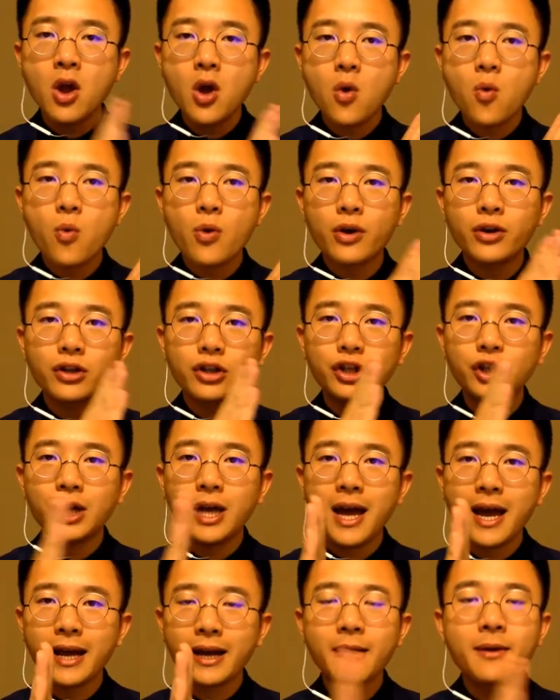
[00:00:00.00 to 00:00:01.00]
We're going to
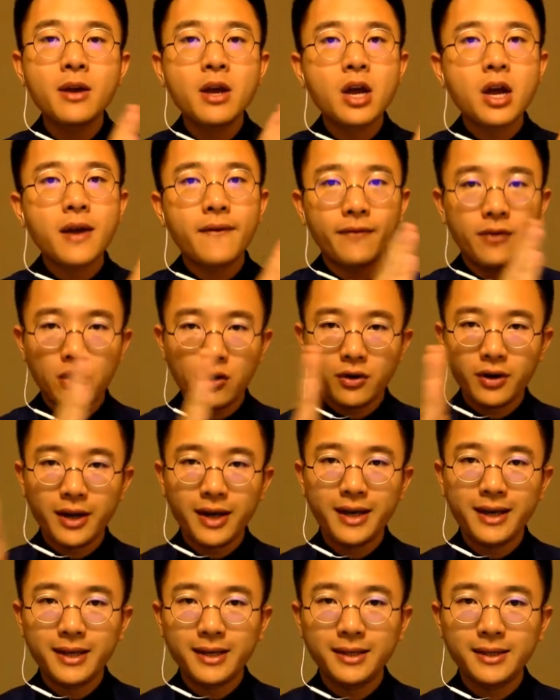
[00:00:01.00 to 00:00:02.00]
check if there
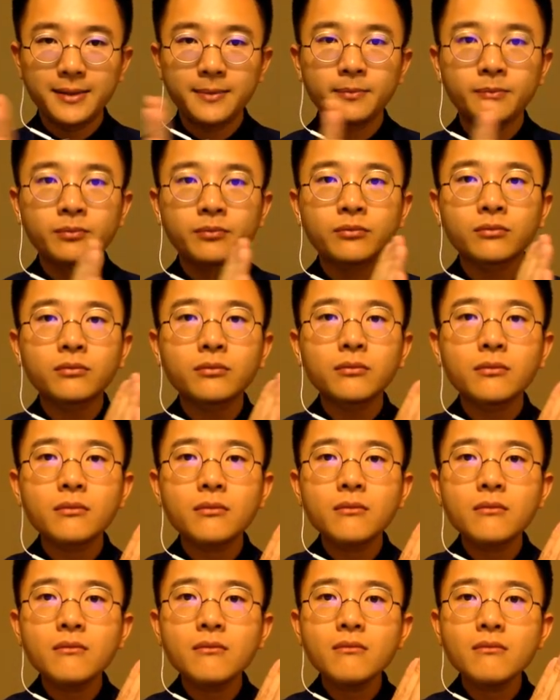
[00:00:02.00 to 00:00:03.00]
is
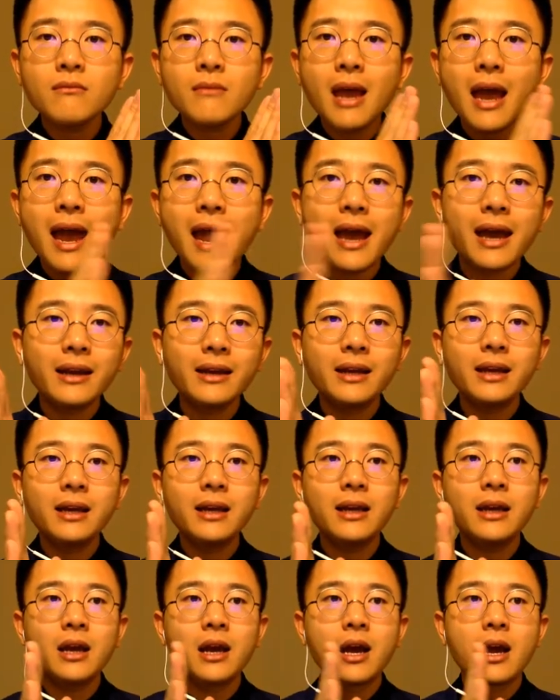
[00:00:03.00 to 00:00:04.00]
any
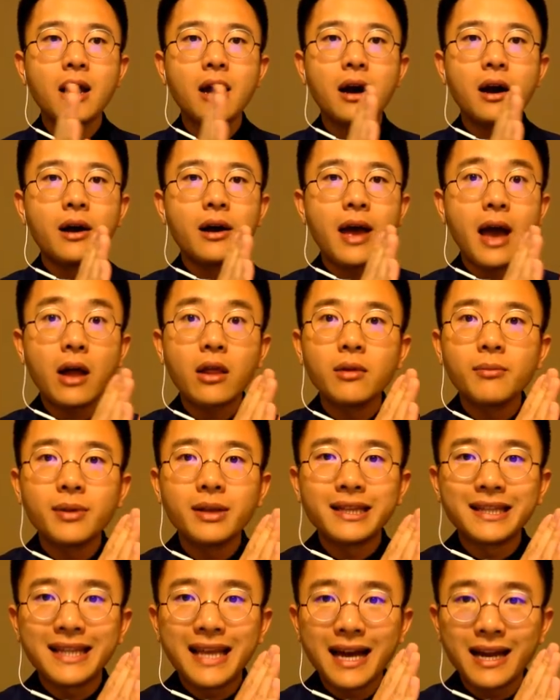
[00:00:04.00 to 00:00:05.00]

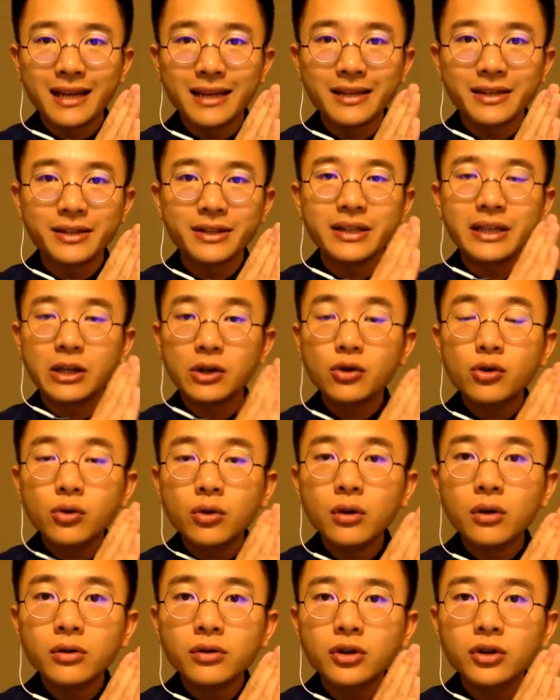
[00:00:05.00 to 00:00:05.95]
element that is equal